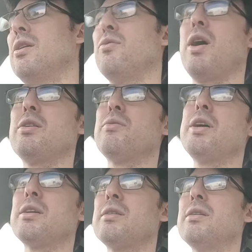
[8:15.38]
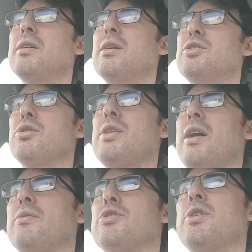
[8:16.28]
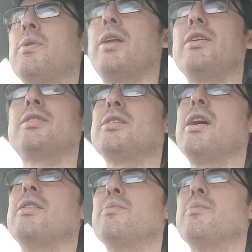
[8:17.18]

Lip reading: Ronald Reagan took down a regime, and they said, yeah,